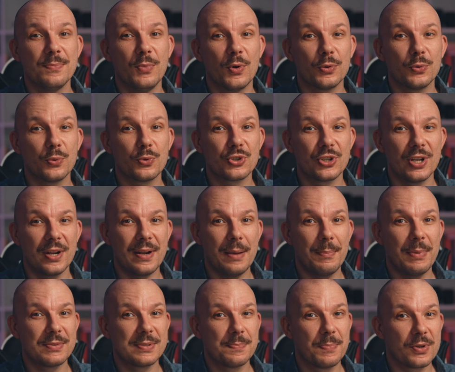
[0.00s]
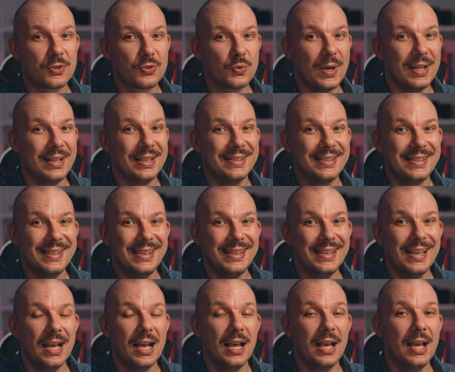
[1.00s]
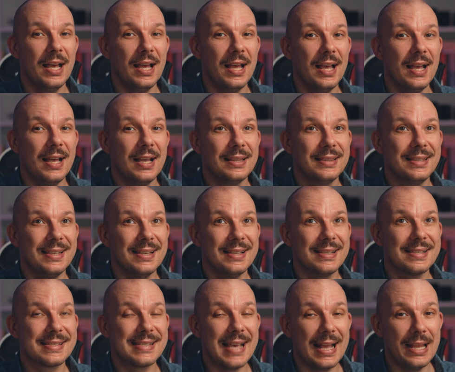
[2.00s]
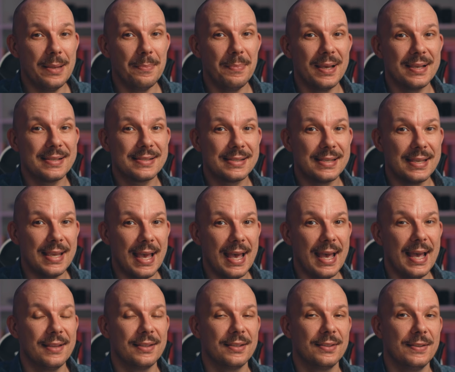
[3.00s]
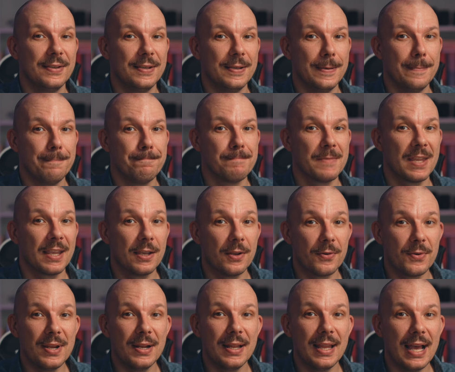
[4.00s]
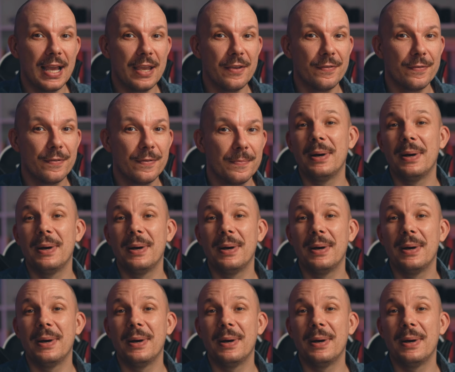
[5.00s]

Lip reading: more to share about spirituality, the celibacy and the career life.